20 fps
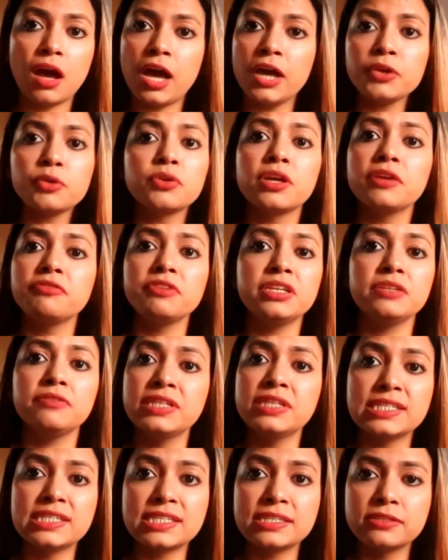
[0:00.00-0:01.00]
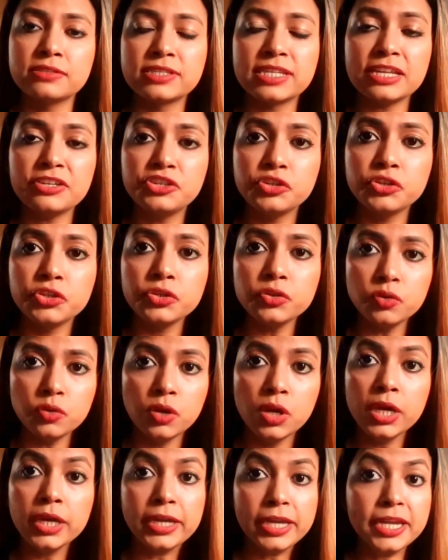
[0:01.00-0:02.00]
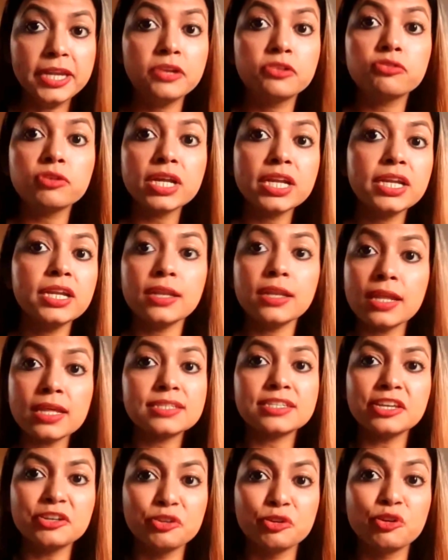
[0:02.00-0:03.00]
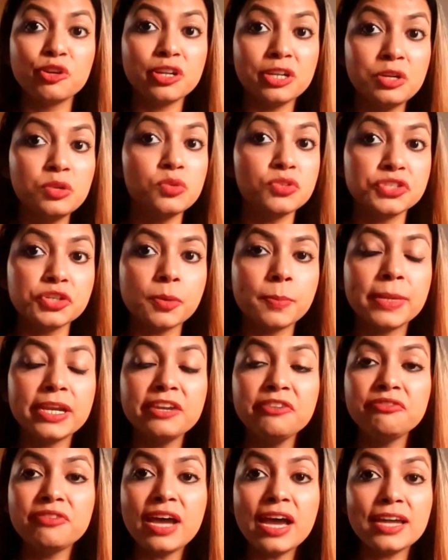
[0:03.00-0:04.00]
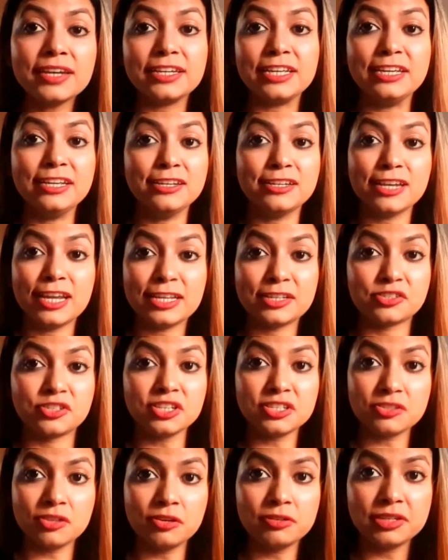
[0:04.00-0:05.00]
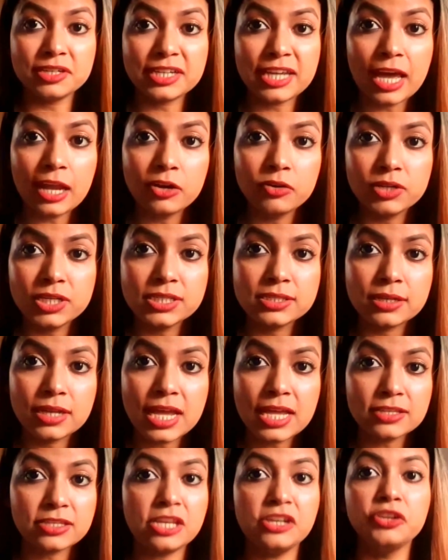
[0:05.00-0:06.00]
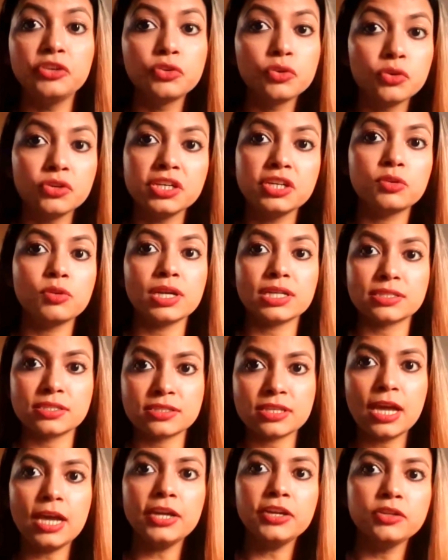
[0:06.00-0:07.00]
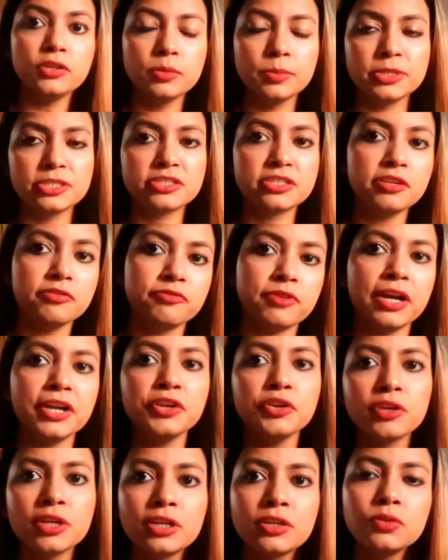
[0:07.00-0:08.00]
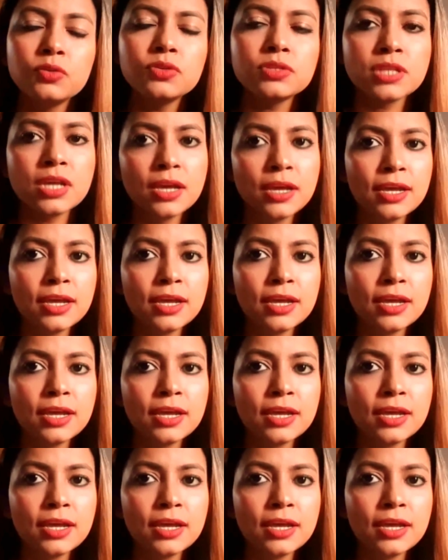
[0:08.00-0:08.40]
I could have even said to you, eat really less and you're going to lose your belly fat. Eat like 600 calories less and you don't need to exercise. You'll be still fine. You're going to lose.